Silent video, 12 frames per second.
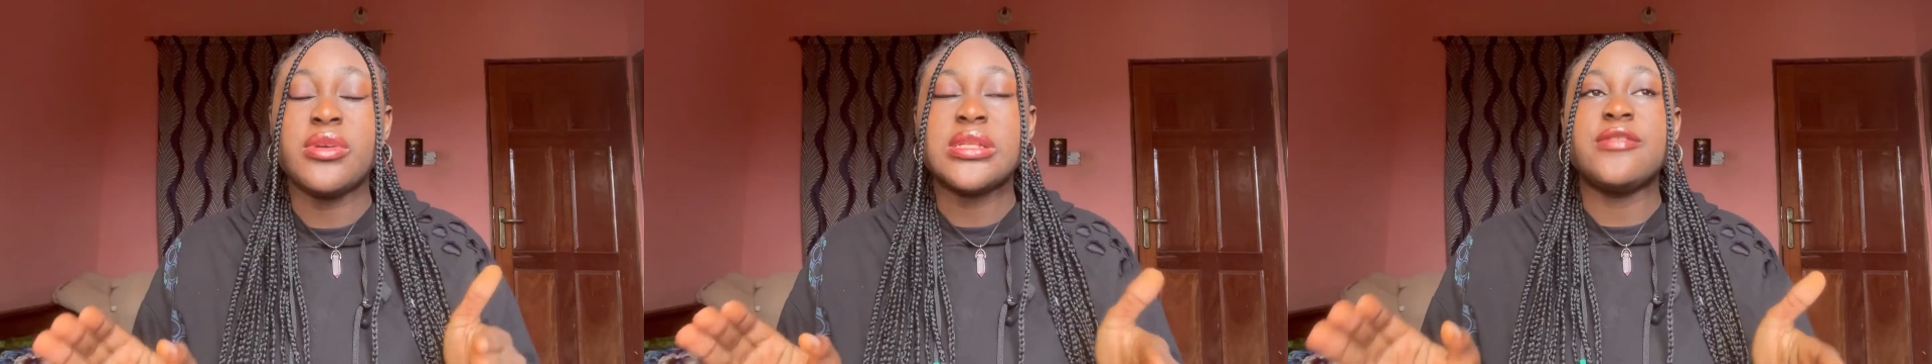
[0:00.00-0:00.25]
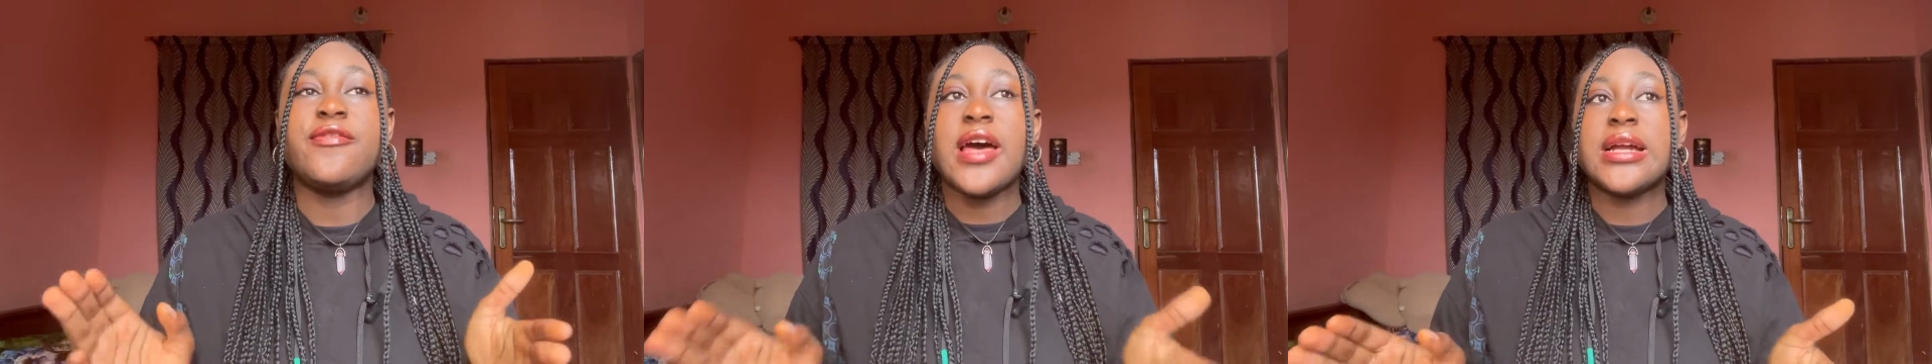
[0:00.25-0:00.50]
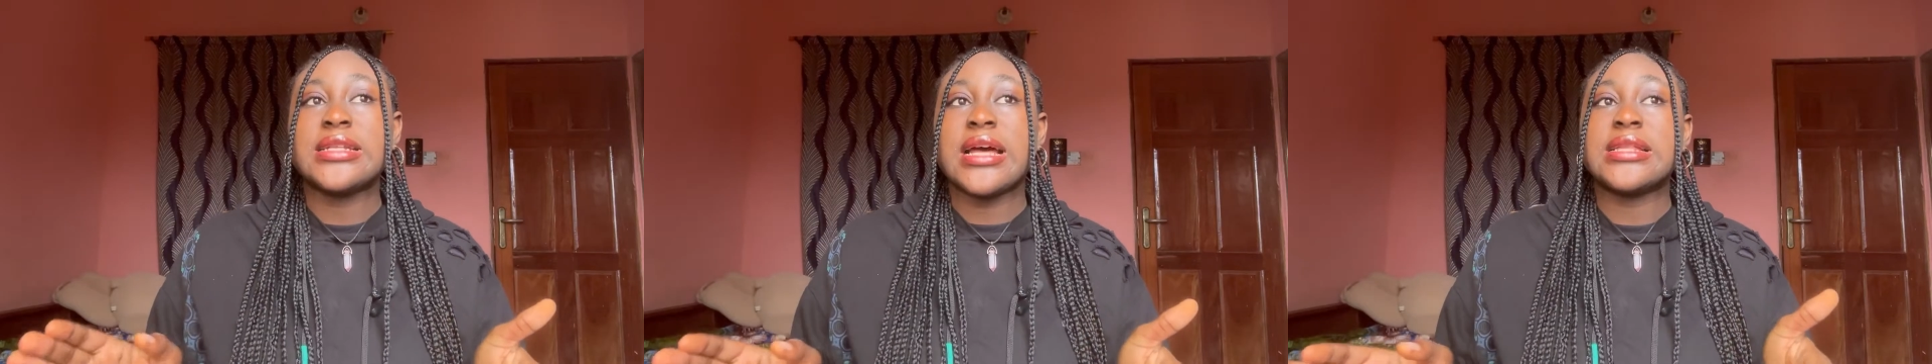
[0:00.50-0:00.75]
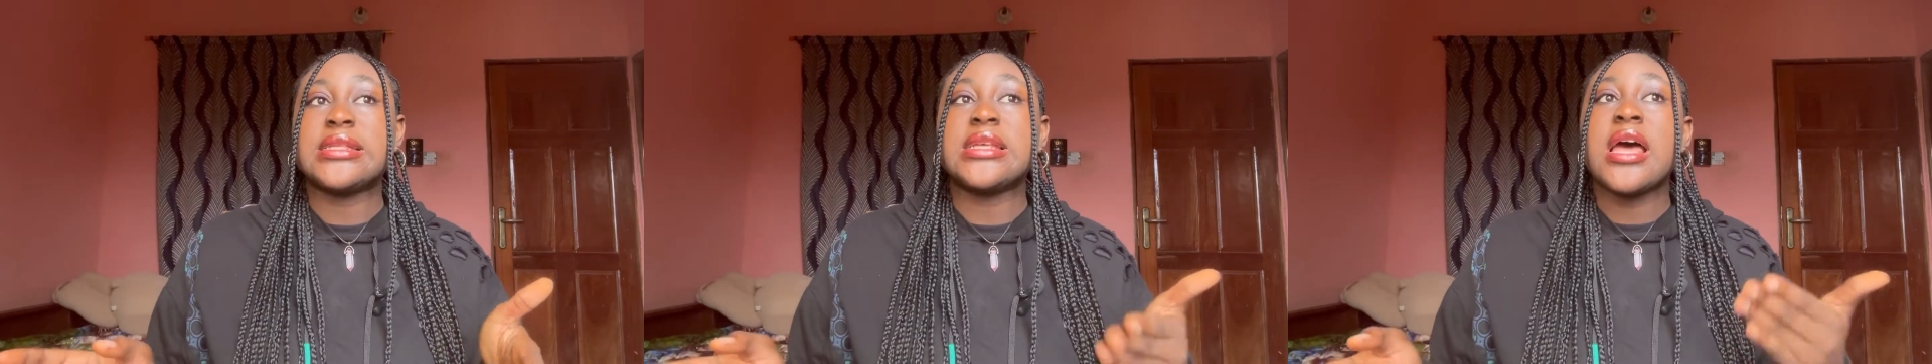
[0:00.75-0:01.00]
Is the fact
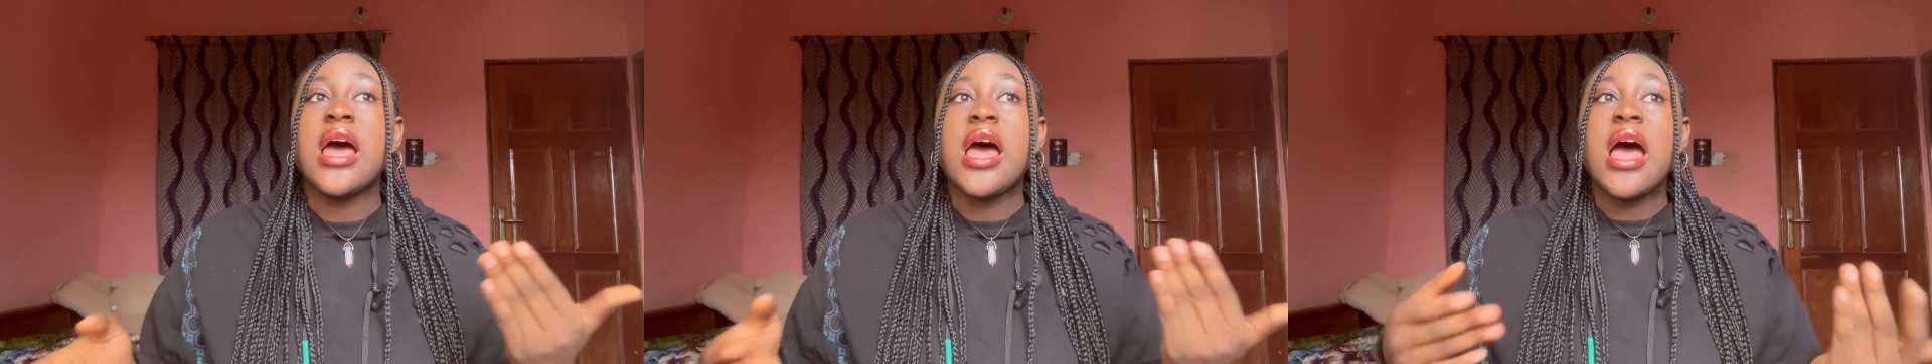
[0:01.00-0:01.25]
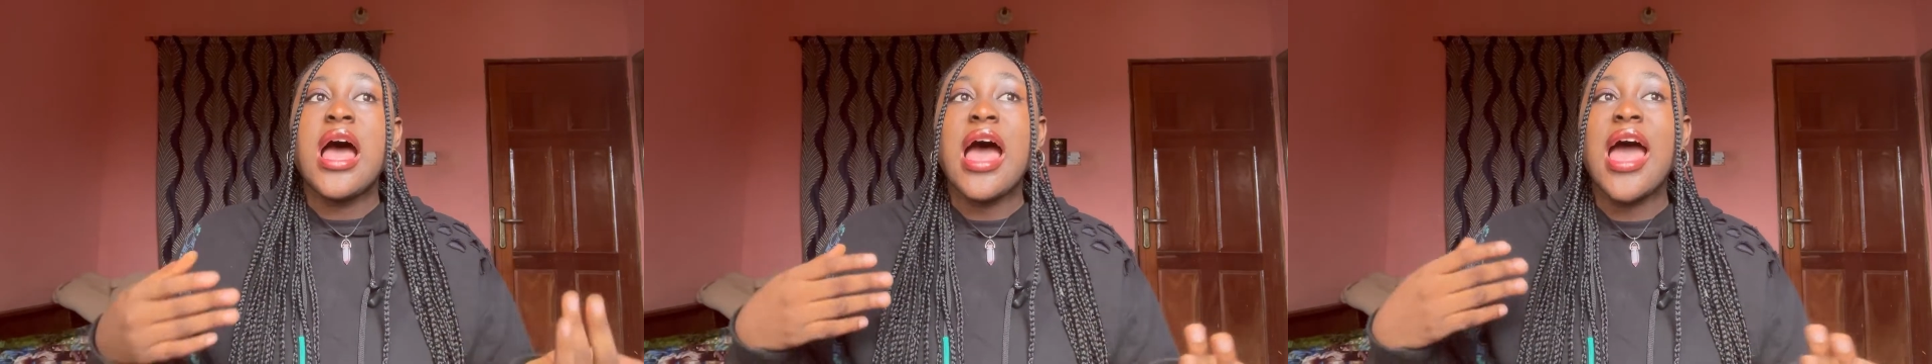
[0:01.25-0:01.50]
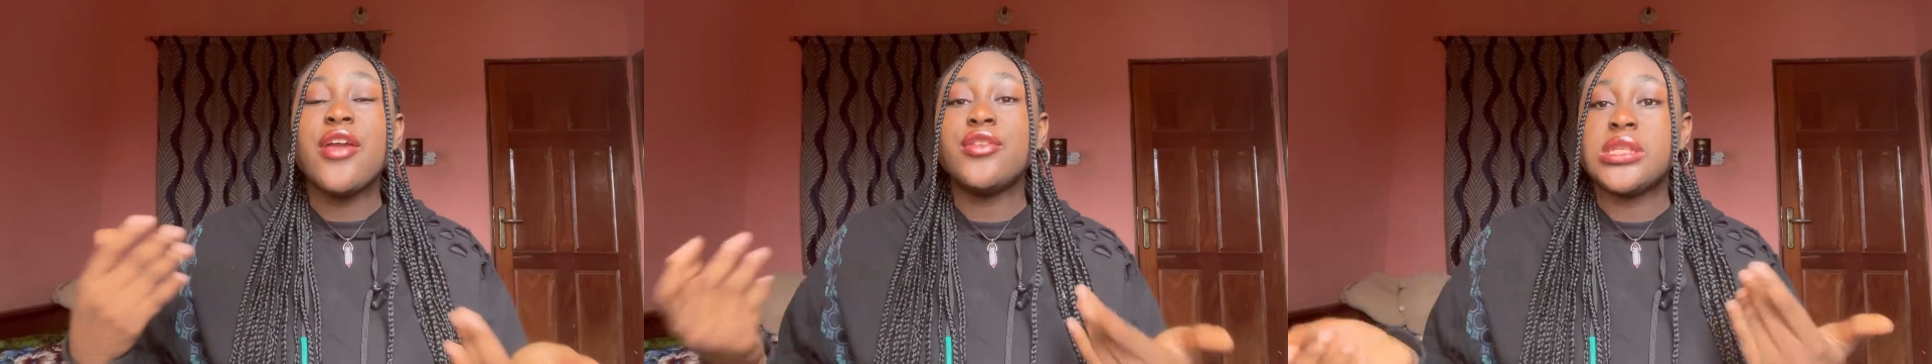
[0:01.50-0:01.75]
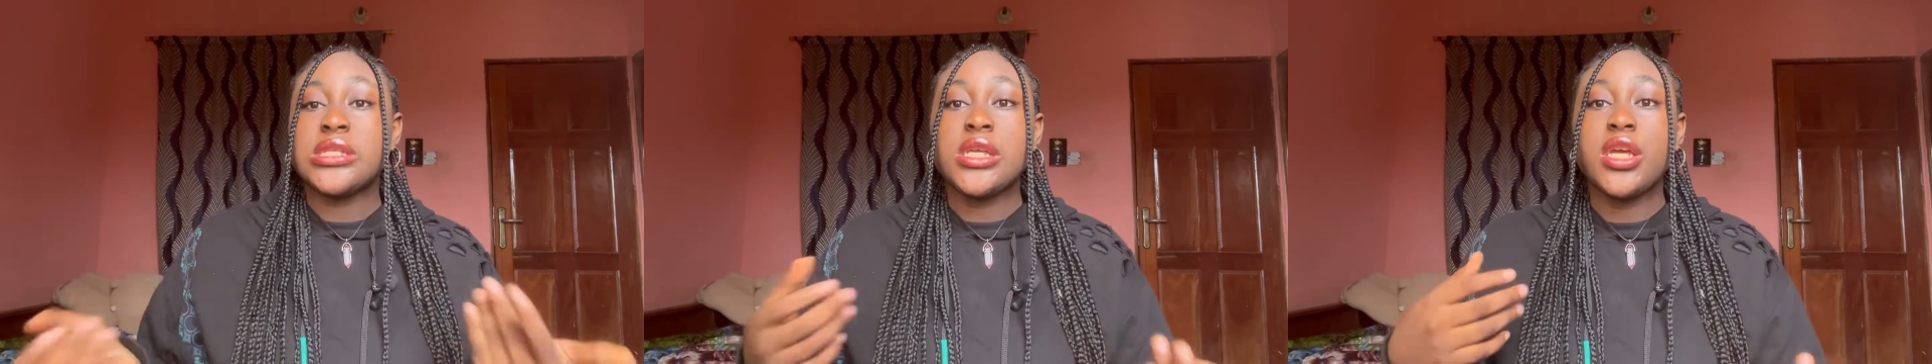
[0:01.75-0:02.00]
that I used
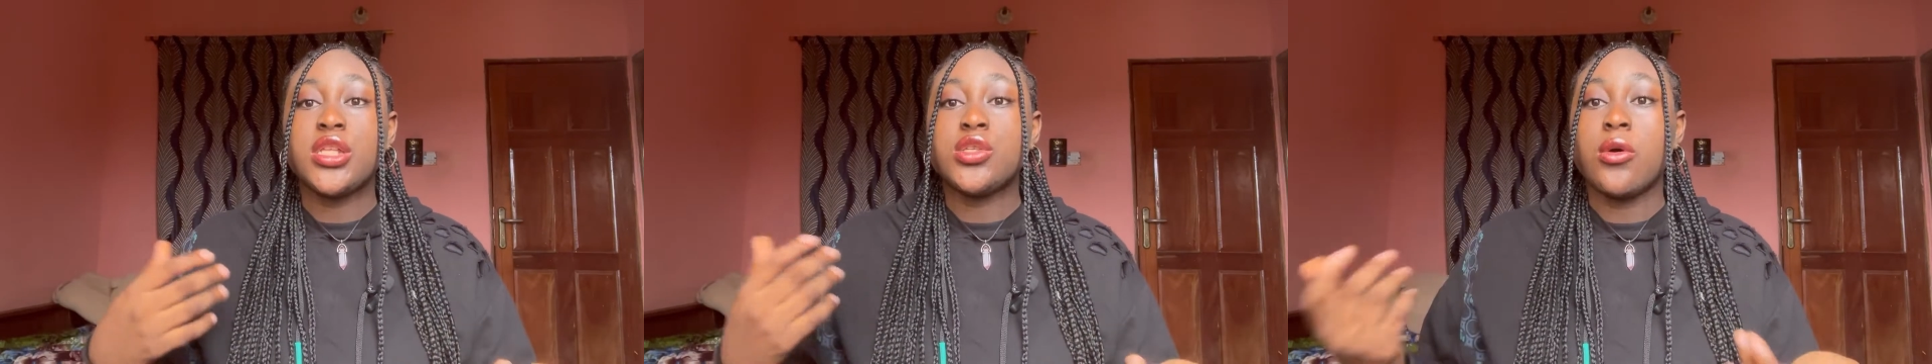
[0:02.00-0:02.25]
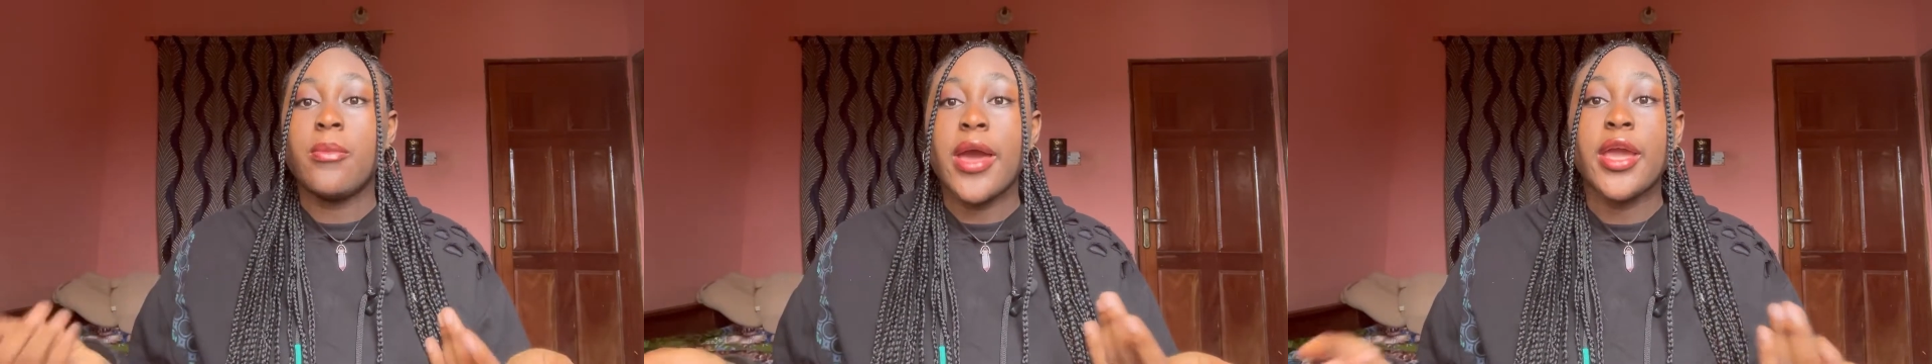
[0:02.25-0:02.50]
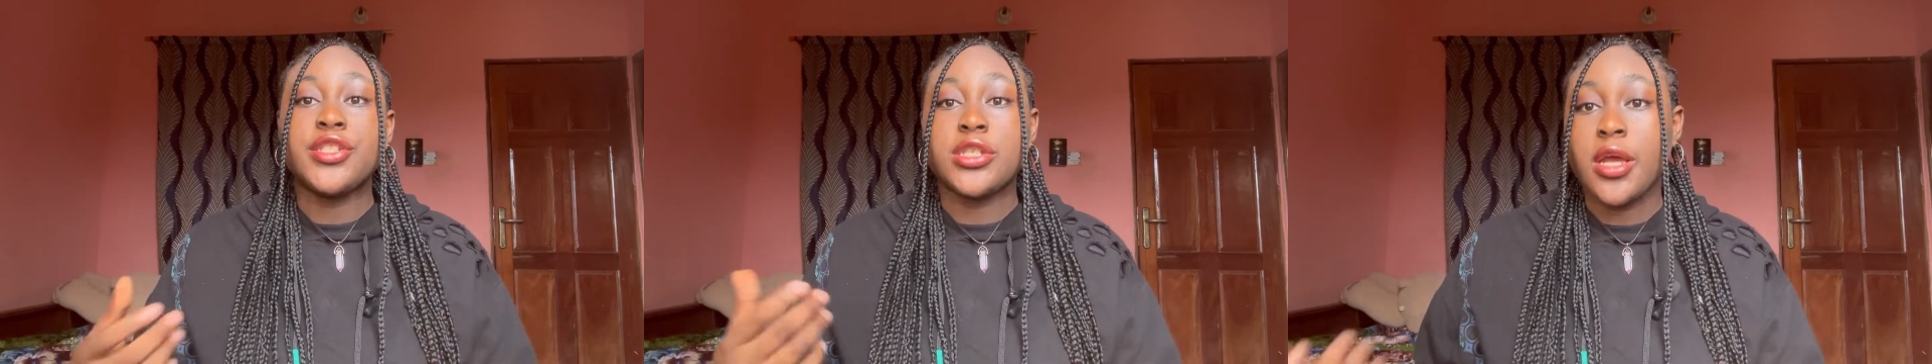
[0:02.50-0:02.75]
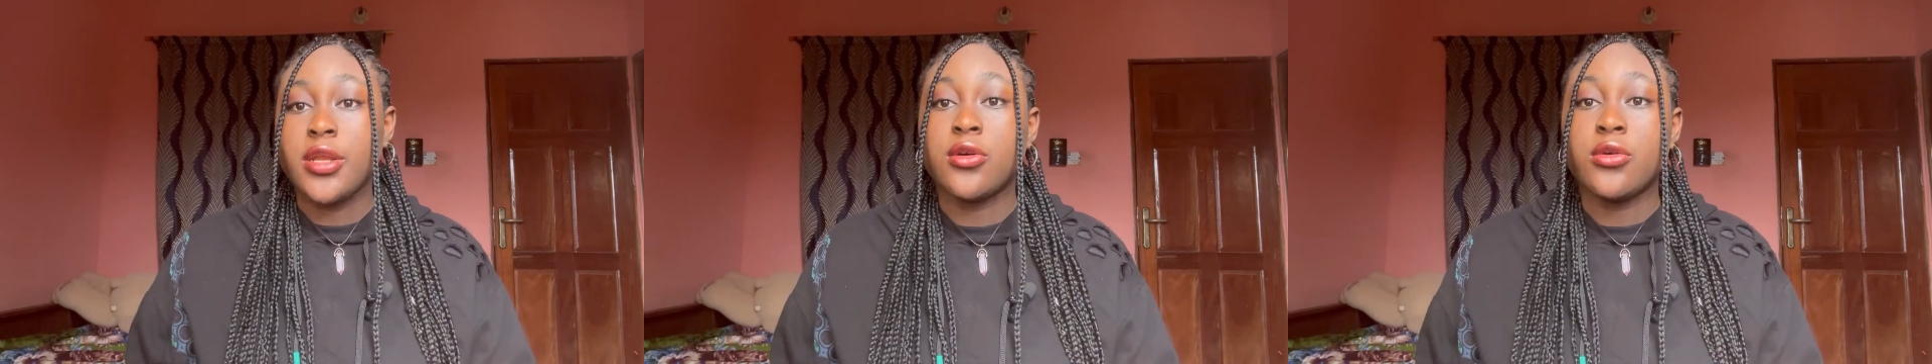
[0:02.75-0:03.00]
to say it on my
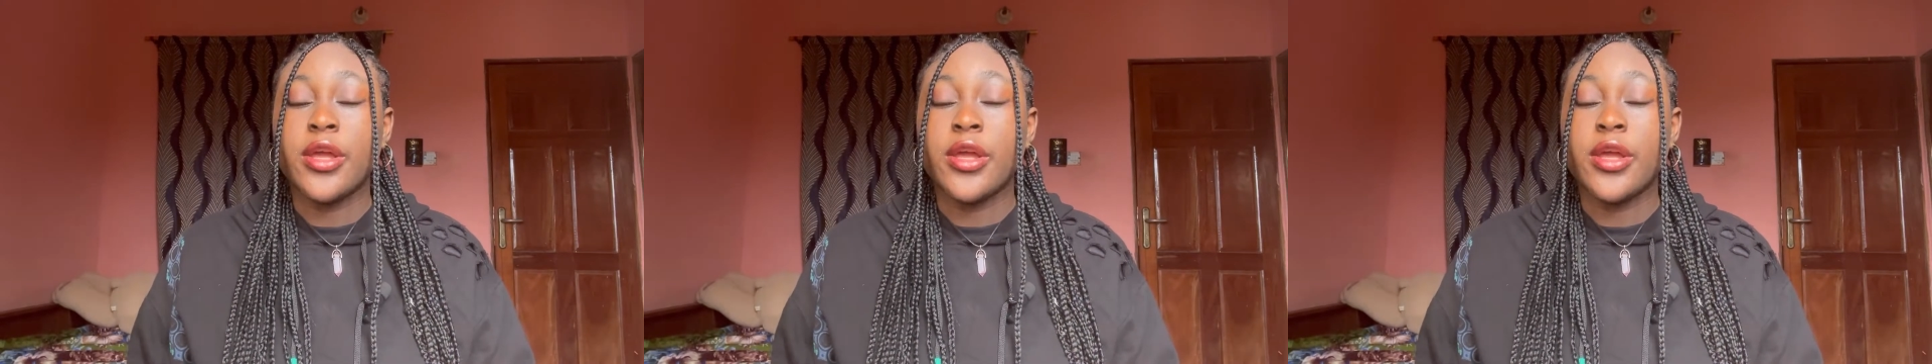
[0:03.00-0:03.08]
channel